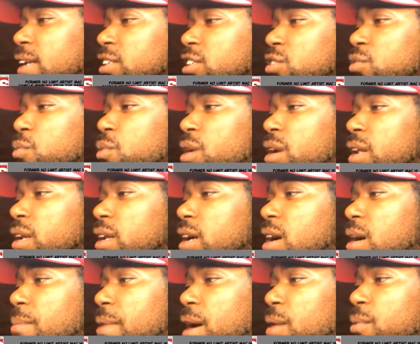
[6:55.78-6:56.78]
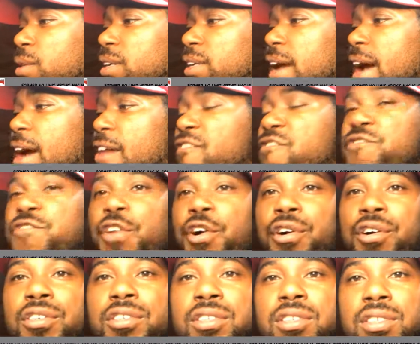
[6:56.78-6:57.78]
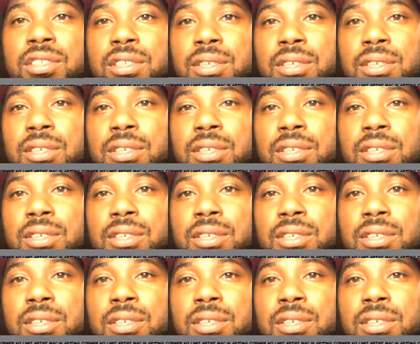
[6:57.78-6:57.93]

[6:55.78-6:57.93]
just wanted to come out with that first.